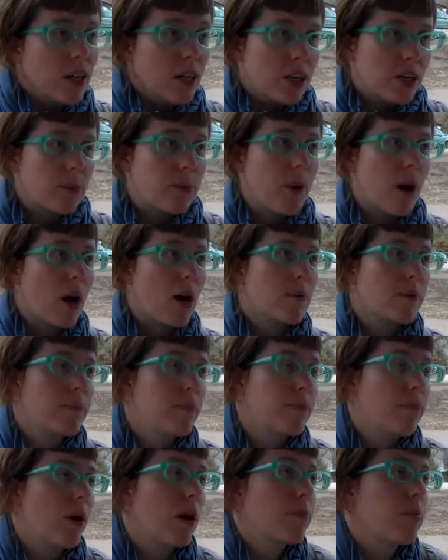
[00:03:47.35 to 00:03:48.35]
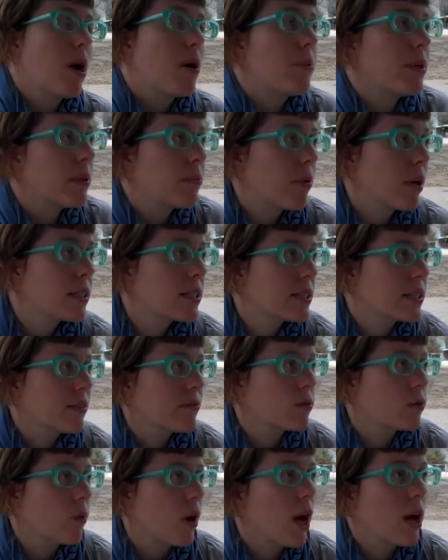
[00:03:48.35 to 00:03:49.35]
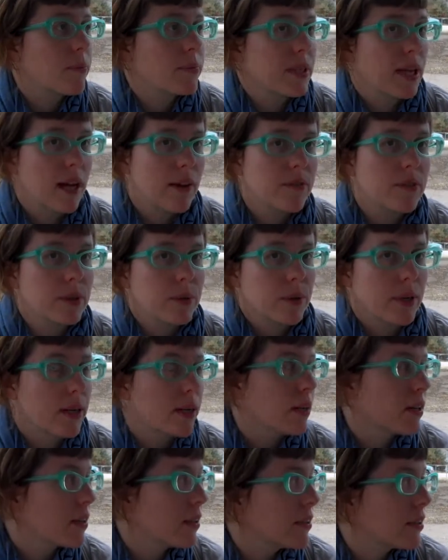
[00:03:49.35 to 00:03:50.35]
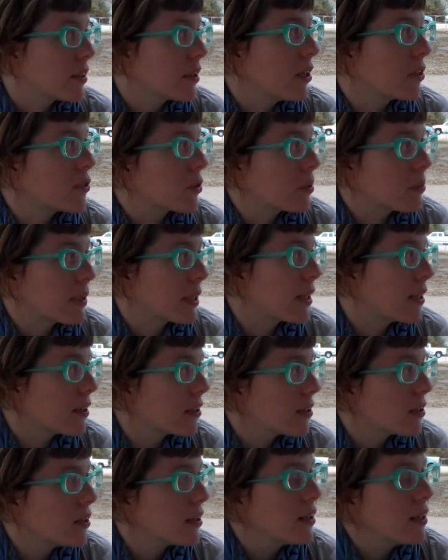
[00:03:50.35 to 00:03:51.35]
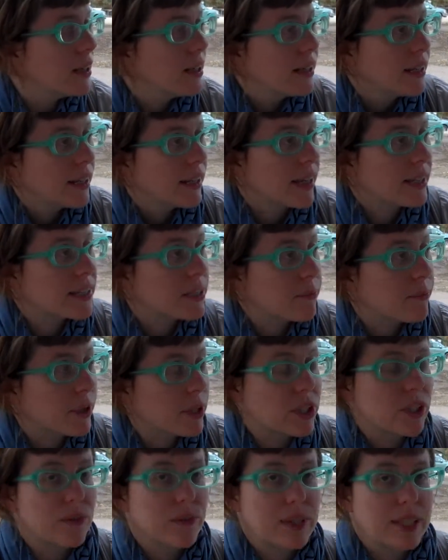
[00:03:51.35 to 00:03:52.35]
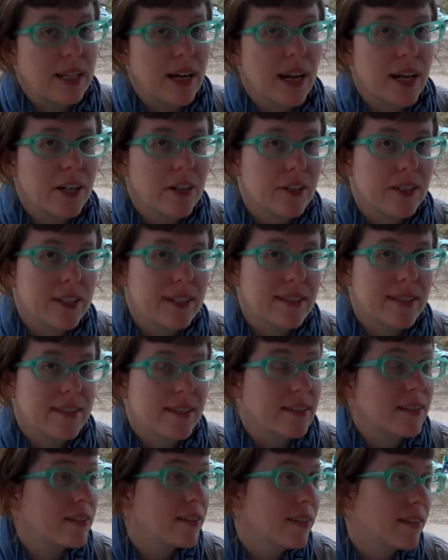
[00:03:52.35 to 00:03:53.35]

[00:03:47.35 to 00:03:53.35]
you know, property prices have dropped everywhere in the country, but here, it's a bunch of retirees that